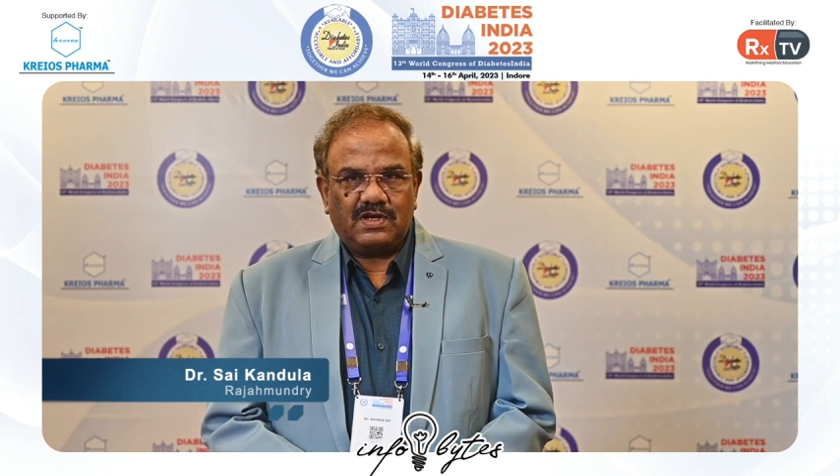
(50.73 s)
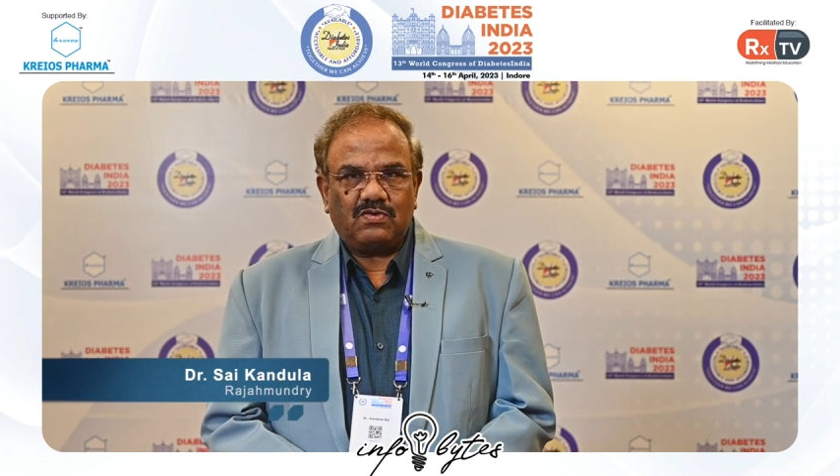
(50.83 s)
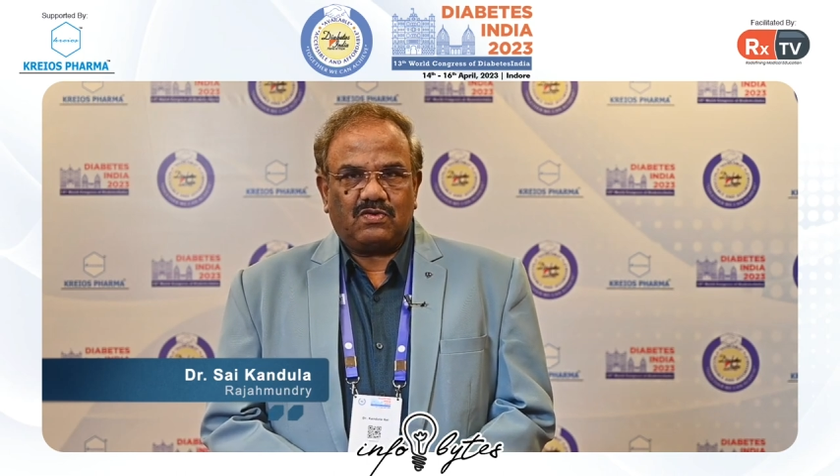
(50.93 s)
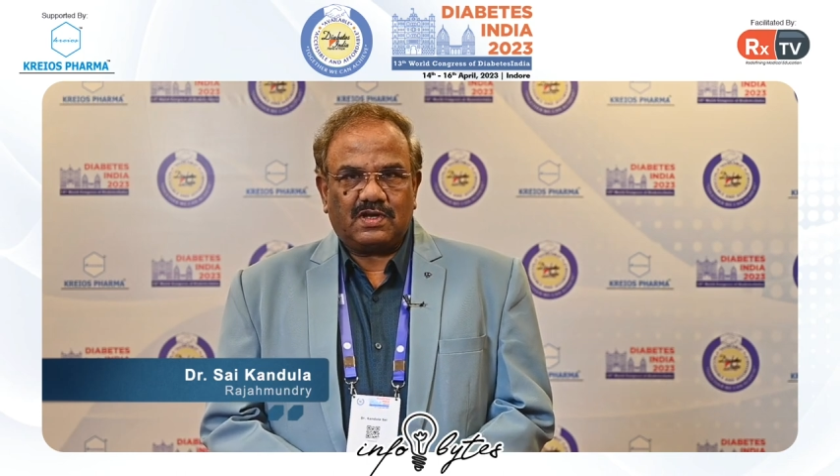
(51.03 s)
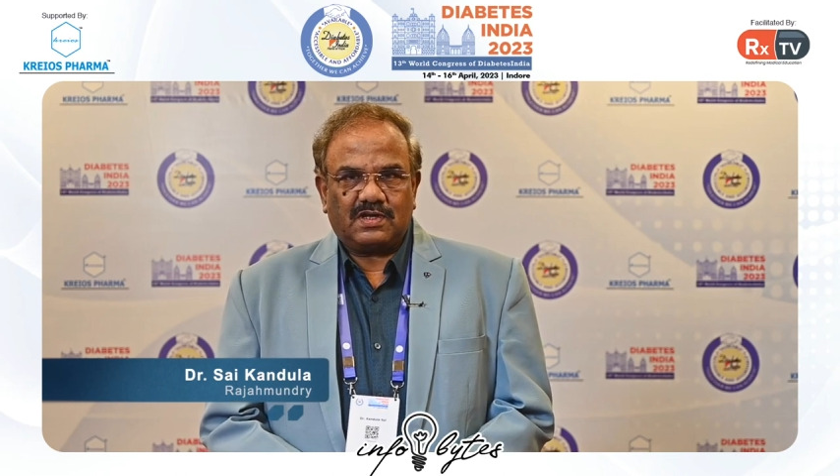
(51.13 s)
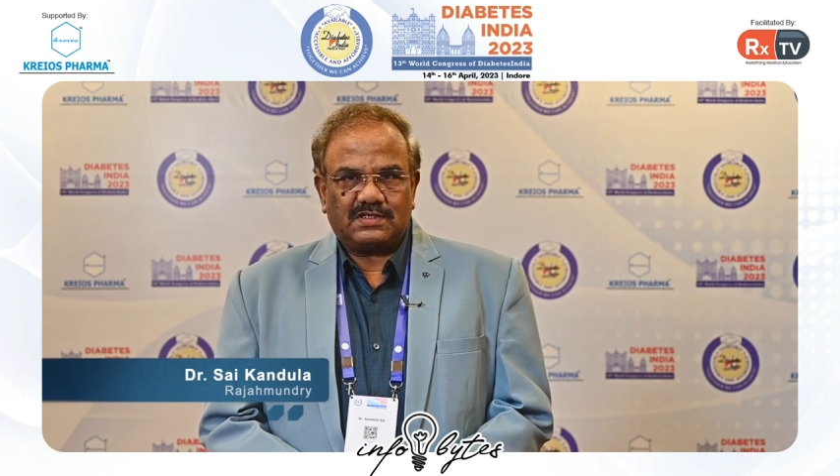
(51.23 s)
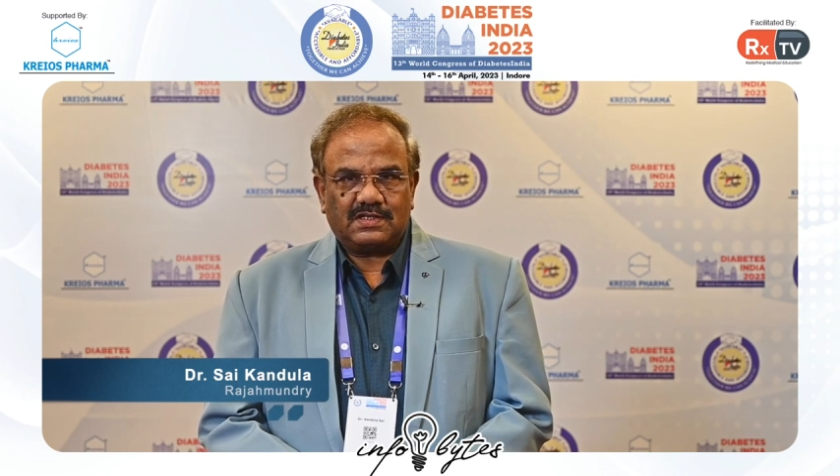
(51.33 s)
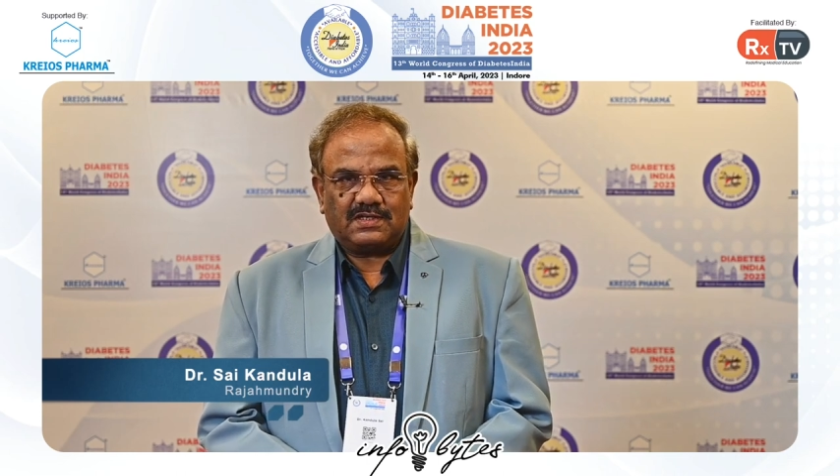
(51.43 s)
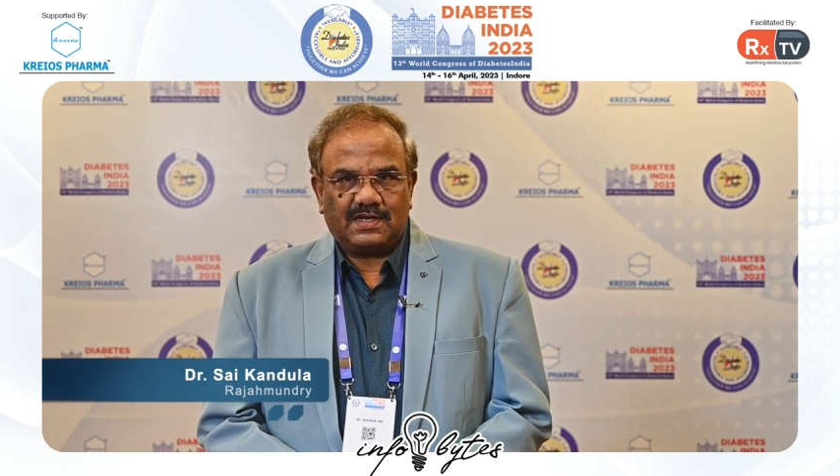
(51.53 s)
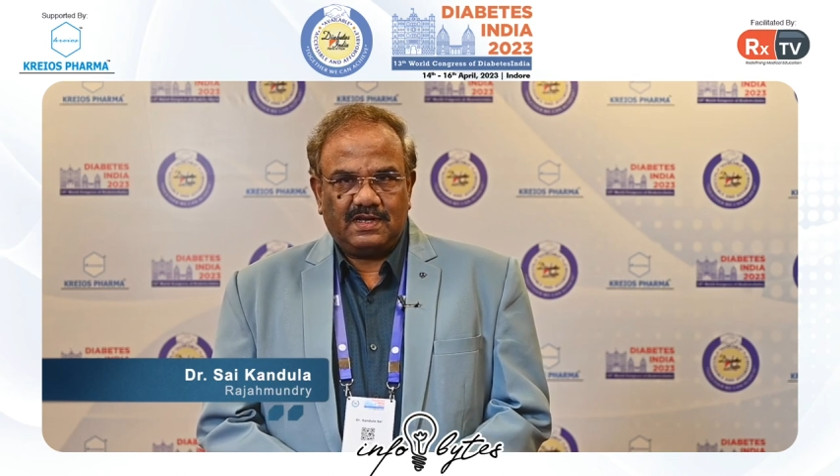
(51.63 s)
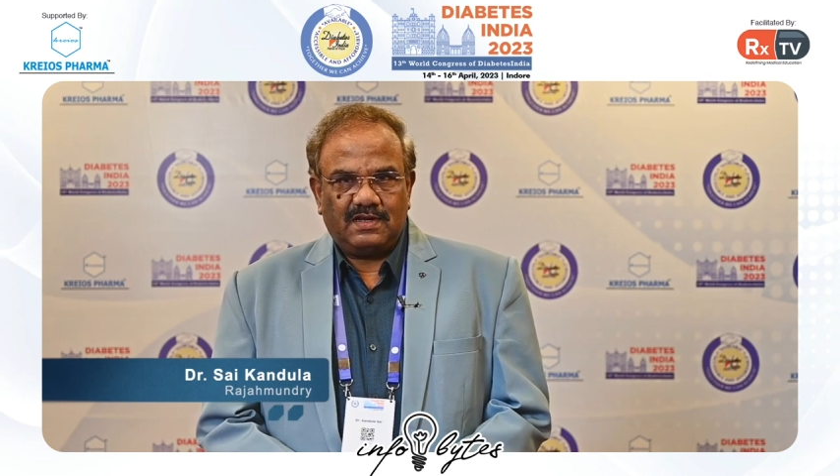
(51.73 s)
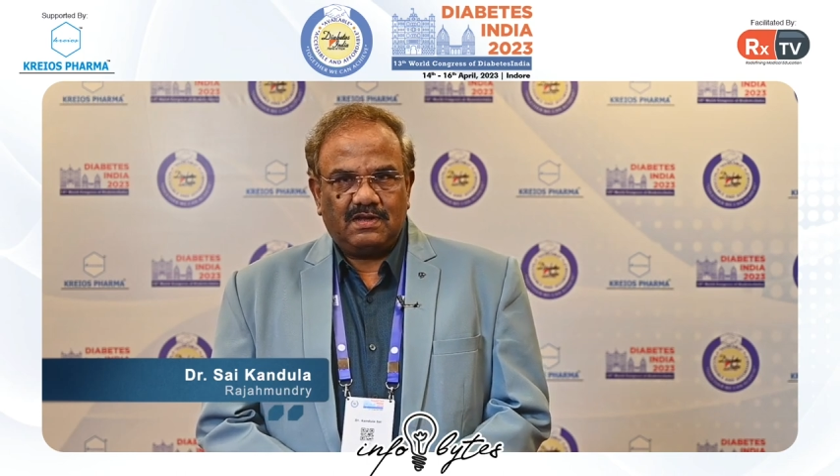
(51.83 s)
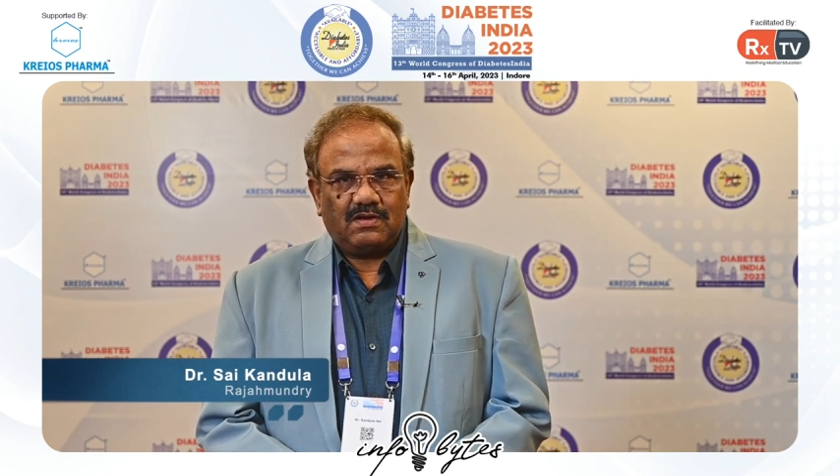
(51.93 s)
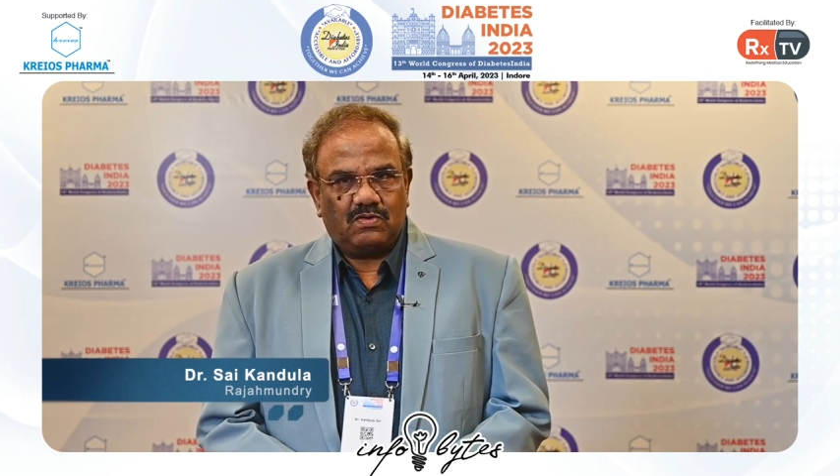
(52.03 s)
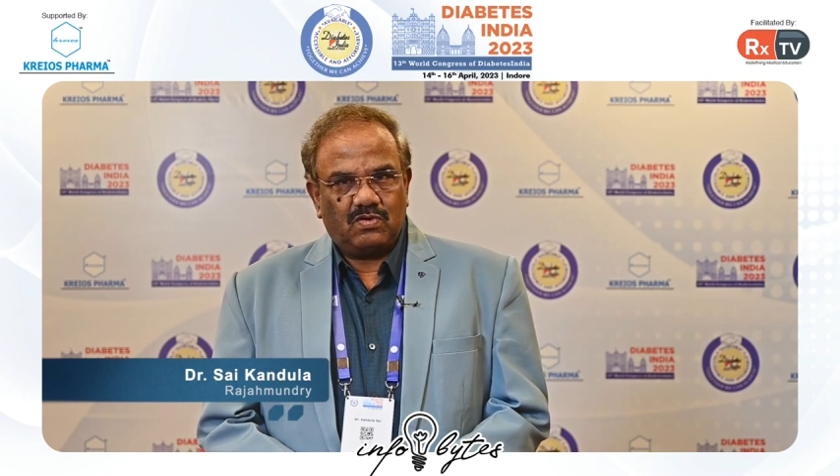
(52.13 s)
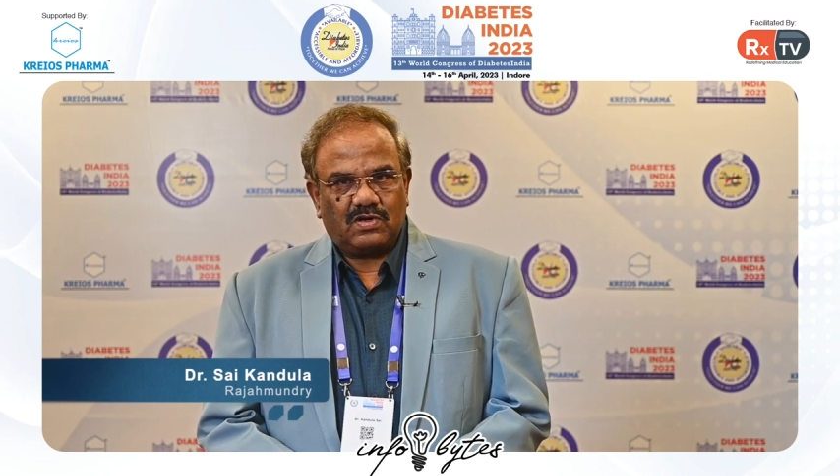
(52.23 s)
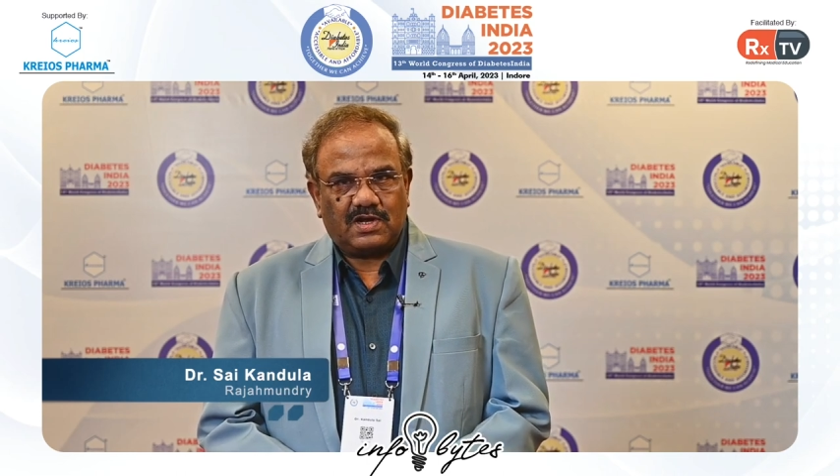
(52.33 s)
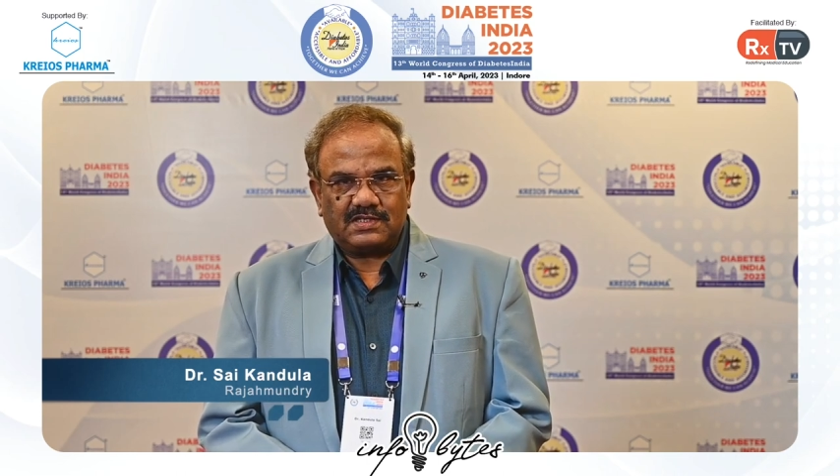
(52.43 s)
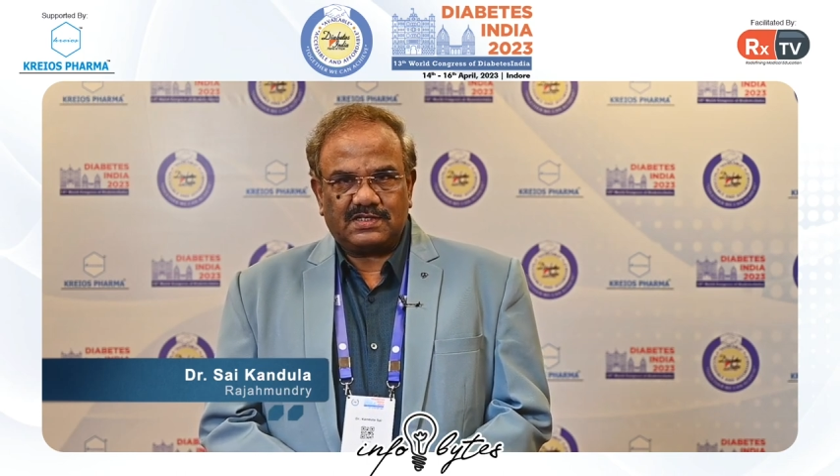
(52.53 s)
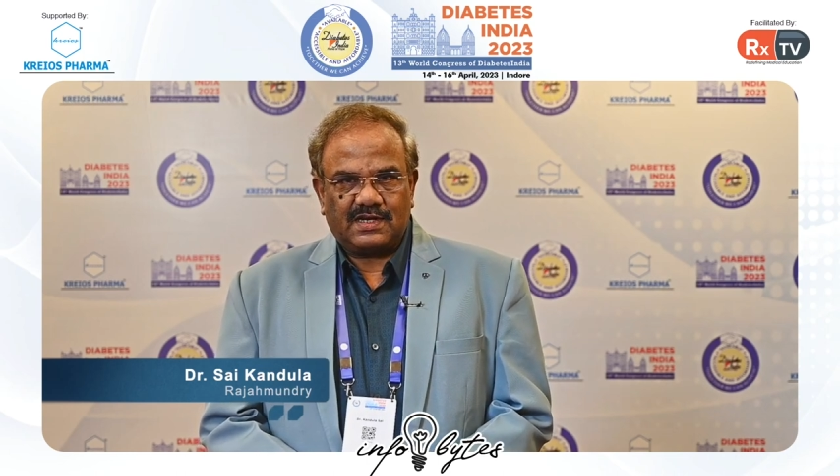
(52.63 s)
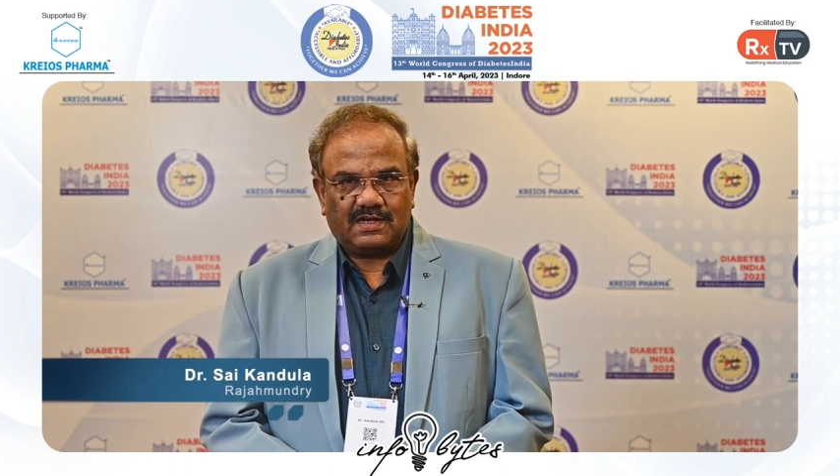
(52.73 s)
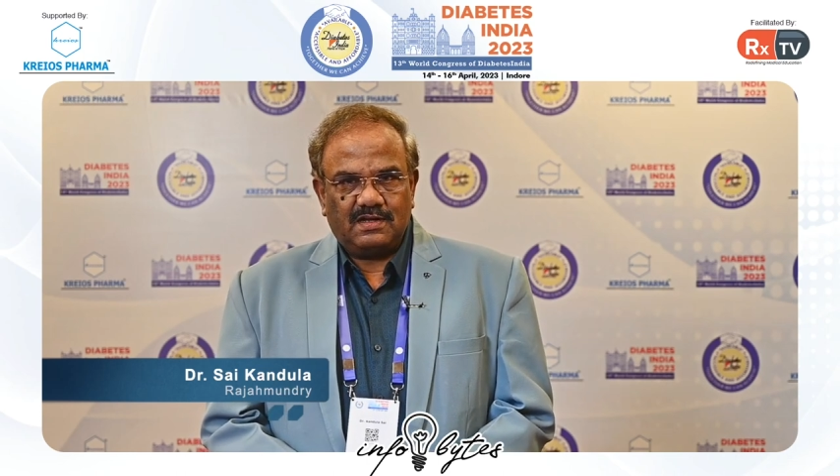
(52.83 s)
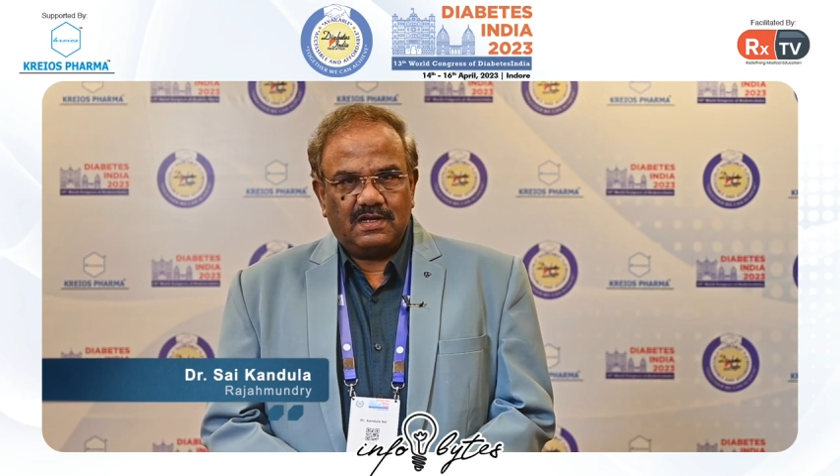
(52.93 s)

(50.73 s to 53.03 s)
glucotoxicity, glucoconcentric.